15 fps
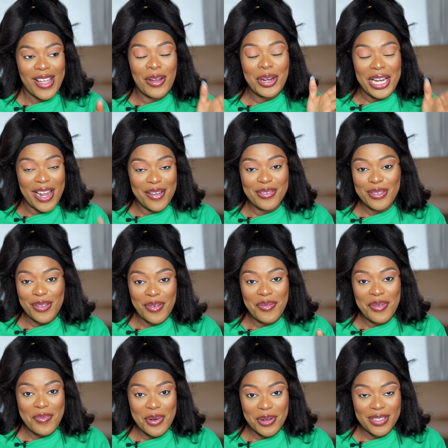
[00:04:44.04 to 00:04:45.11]
On the 11th of
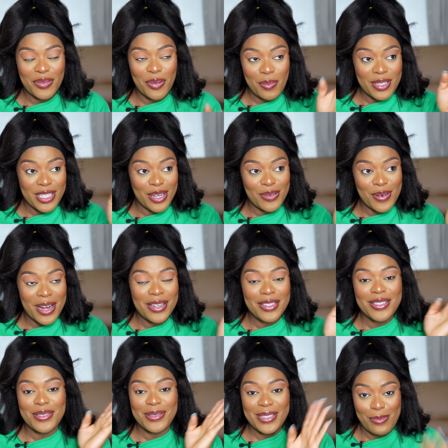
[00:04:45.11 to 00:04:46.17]
every month from
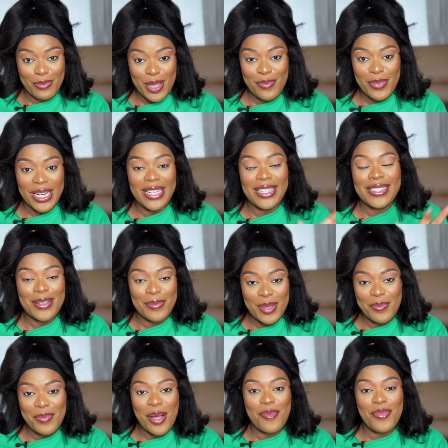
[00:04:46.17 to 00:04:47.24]
January till September, then
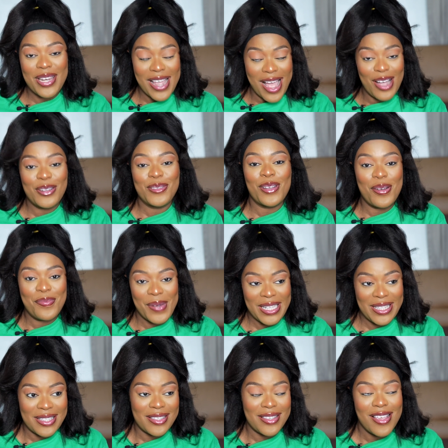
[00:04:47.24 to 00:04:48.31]
September will be the actual
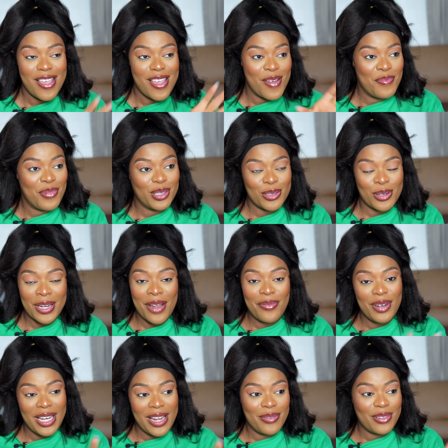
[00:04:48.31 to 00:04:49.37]
party. But on
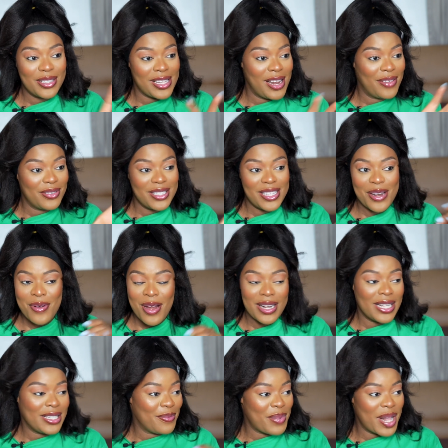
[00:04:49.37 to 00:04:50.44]
every 11th, 11th January,
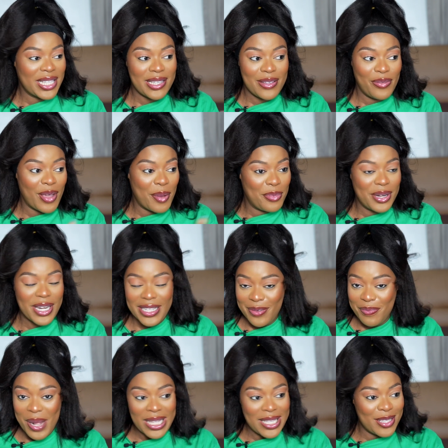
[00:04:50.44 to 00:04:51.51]
there's a party. February, there's a
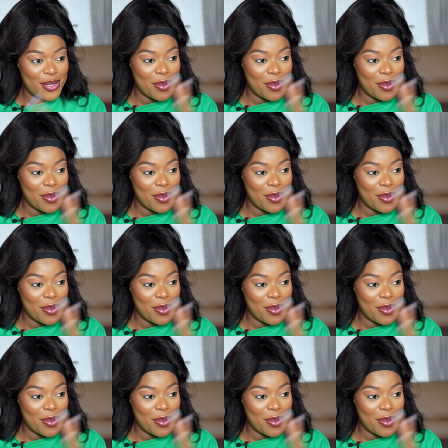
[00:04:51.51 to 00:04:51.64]
party.